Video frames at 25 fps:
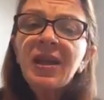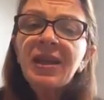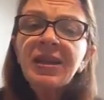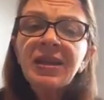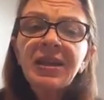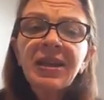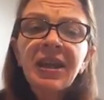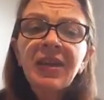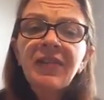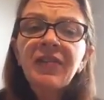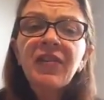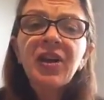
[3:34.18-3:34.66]

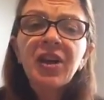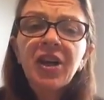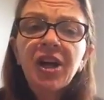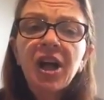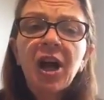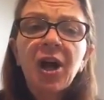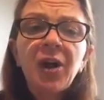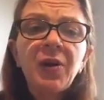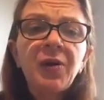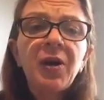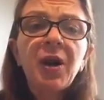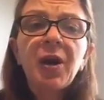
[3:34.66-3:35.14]
give it a
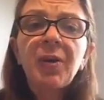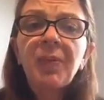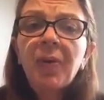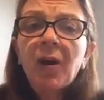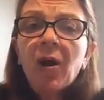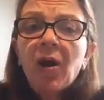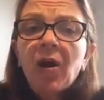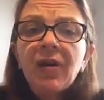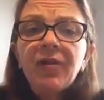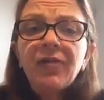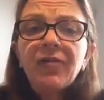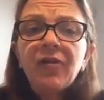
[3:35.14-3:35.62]
go,
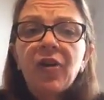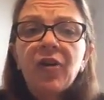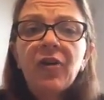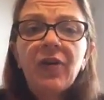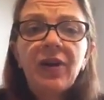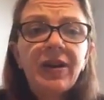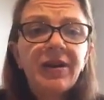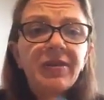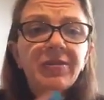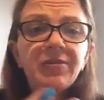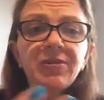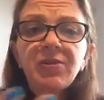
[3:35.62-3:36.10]
apply for
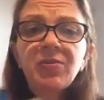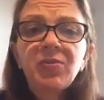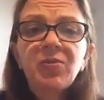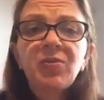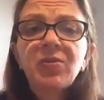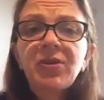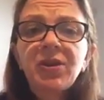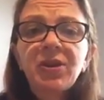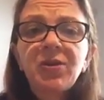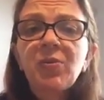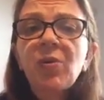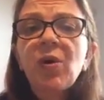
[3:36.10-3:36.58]
it.
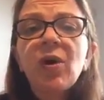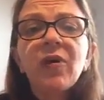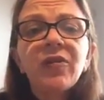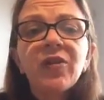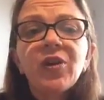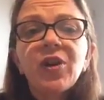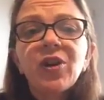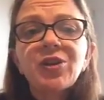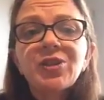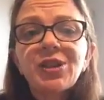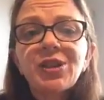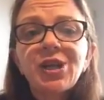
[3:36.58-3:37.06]
What have you
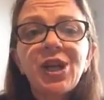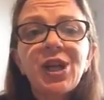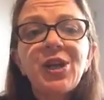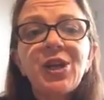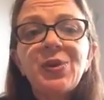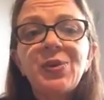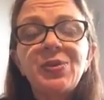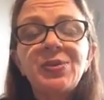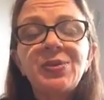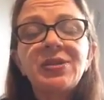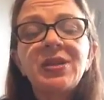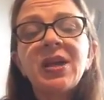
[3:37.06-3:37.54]
got to
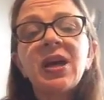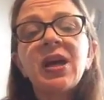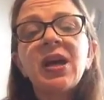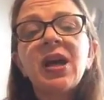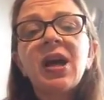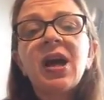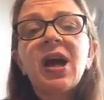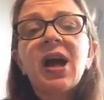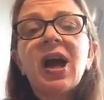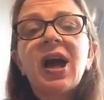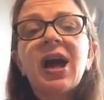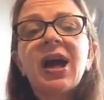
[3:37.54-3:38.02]
lose?
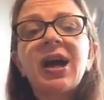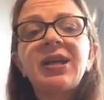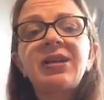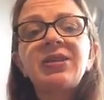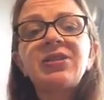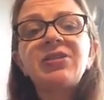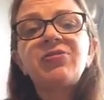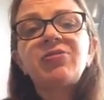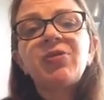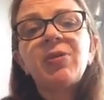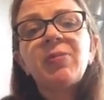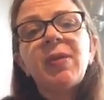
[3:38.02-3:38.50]

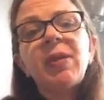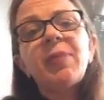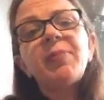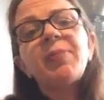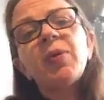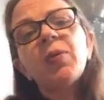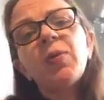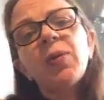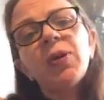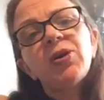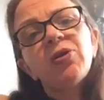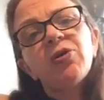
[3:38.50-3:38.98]
And
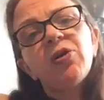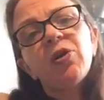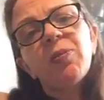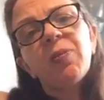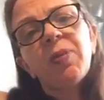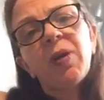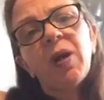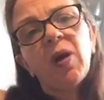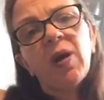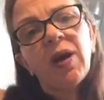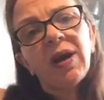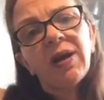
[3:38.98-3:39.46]
remember, when you're
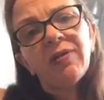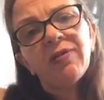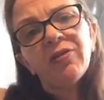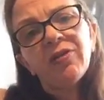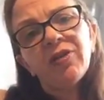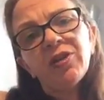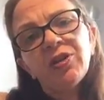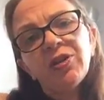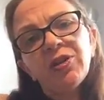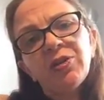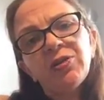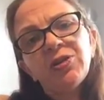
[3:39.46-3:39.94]
applying
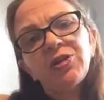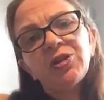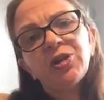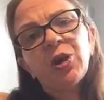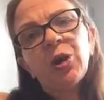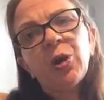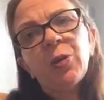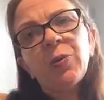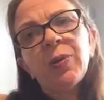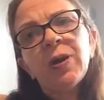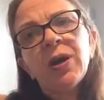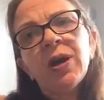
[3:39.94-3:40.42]
for a new
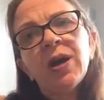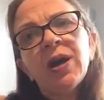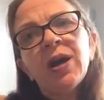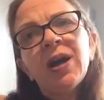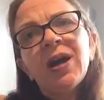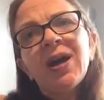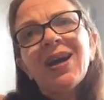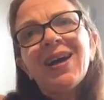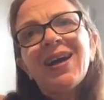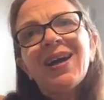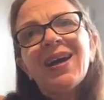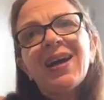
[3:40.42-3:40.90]
job,
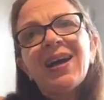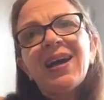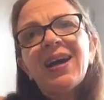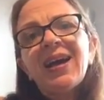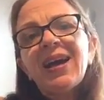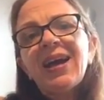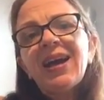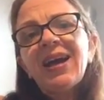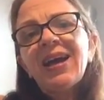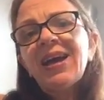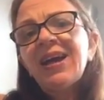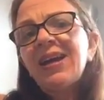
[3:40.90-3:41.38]

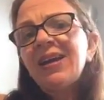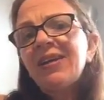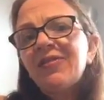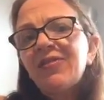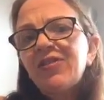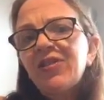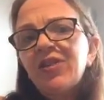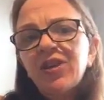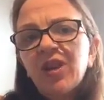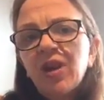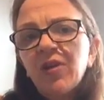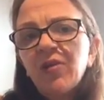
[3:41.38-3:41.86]

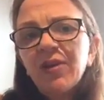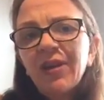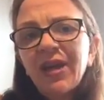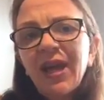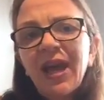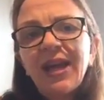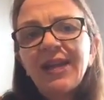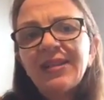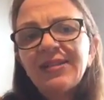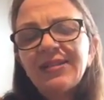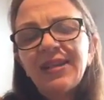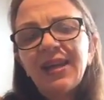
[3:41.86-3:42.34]
if you don't
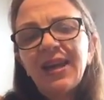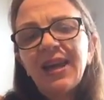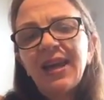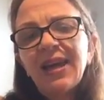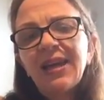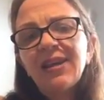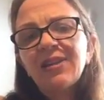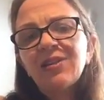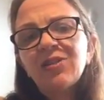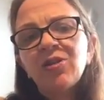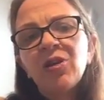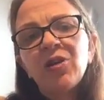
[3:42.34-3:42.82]
get it,
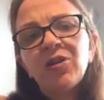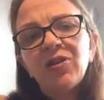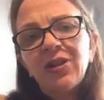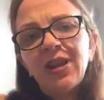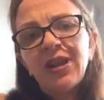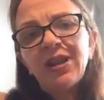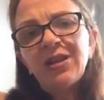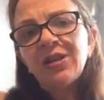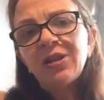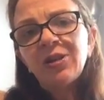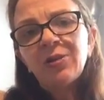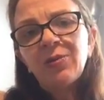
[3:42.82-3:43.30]
it's not the
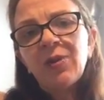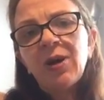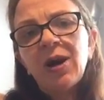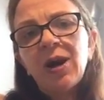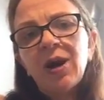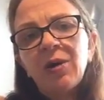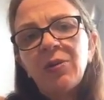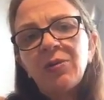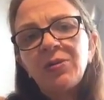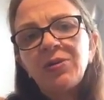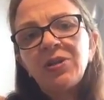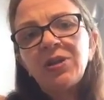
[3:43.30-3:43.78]
end of the
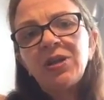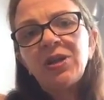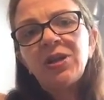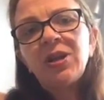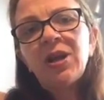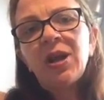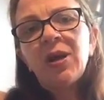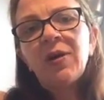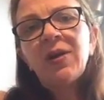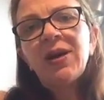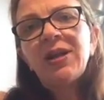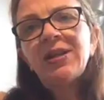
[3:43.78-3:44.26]
world.
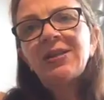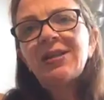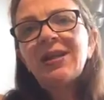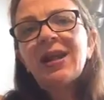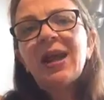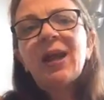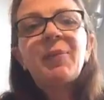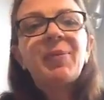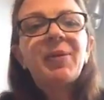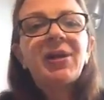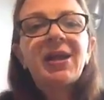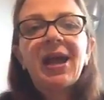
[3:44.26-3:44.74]
It's an
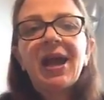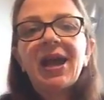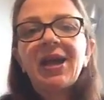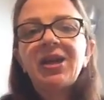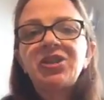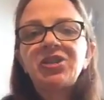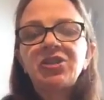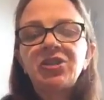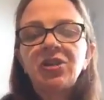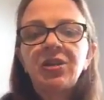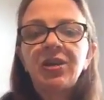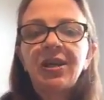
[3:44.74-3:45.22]

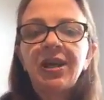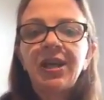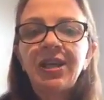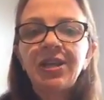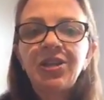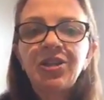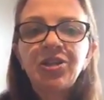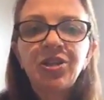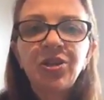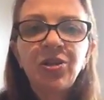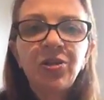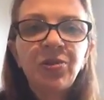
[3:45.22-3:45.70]
application.
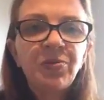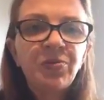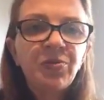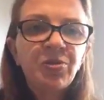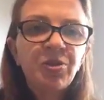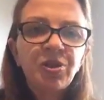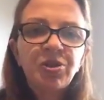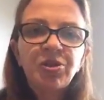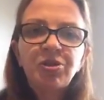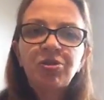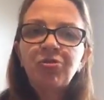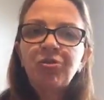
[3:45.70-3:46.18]
It's you
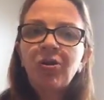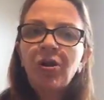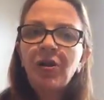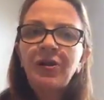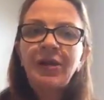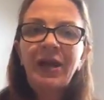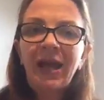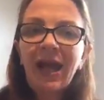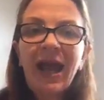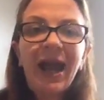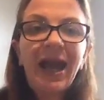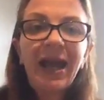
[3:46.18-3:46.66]
just throwing
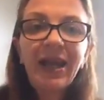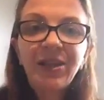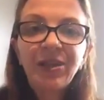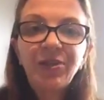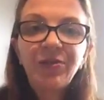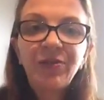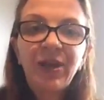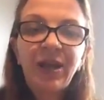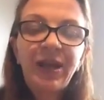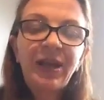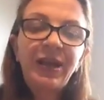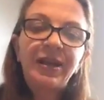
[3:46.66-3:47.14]
your hat in the
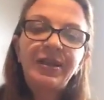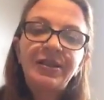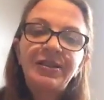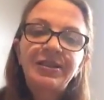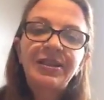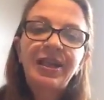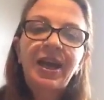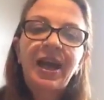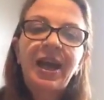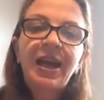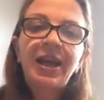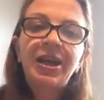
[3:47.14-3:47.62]
ring and
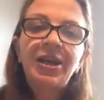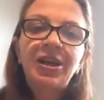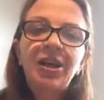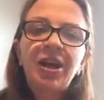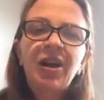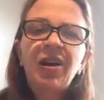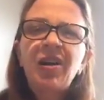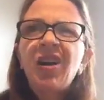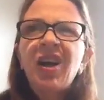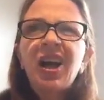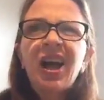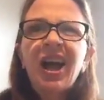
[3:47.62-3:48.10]
saying,
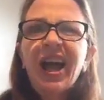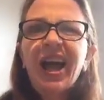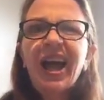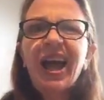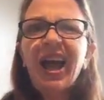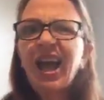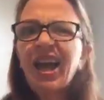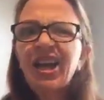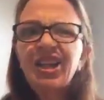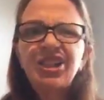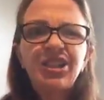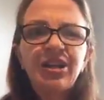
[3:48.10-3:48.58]

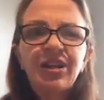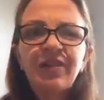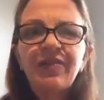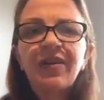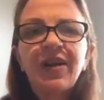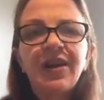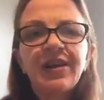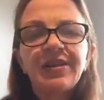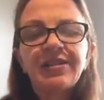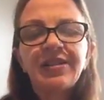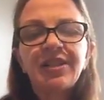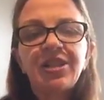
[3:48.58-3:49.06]
actually I
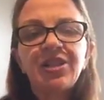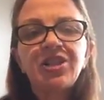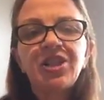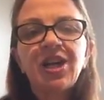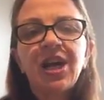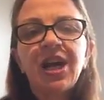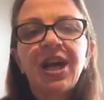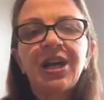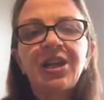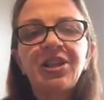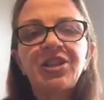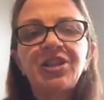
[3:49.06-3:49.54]
fancy a
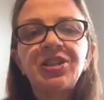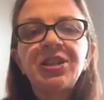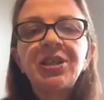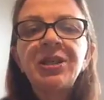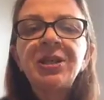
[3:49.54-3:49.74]
change.